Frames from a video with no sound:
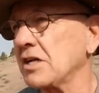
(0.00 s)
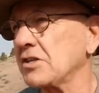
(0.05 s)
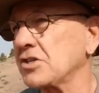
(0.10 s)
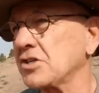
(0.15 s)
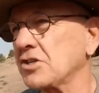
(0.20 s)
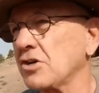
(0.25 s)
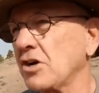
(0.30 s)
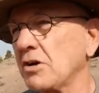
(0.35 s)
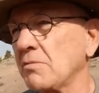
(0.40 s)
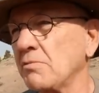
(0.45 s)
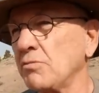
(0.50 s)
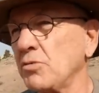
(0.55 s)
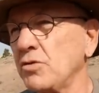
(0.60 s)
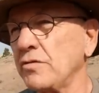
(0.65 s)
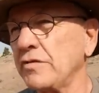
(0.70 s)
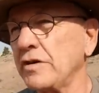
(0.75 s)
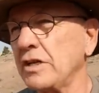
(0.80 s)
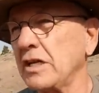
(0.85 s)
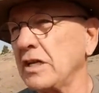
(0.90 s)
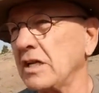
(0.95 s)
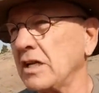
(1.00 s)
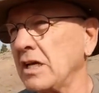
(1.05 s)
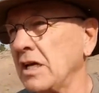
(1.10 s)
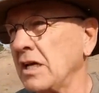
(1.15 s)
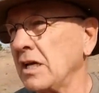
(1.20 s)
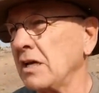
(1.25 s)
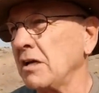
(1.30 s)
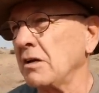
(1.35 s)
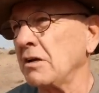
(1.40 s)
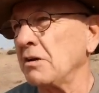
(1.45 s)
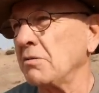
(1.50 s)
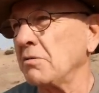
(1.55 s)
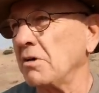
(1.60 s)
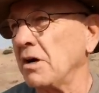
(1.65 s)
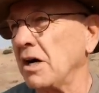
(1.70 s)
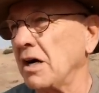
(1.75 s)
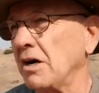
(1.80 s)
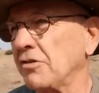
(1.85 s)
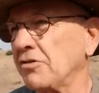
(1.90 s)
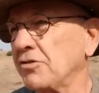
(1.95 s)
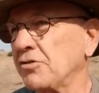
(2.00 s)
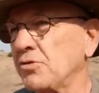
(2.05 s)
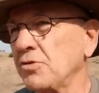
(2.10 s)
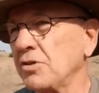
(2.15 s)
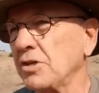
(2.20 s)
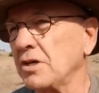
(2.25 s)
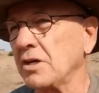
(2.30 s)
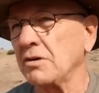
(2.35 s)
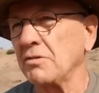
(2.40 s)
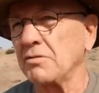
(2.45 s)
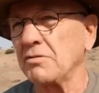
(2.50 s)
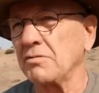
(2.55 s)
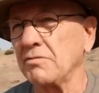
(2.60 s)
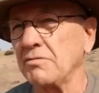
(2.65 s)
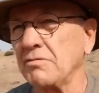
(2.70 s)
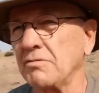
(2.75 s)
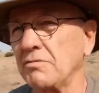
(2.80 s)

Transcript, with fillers: start moving and through the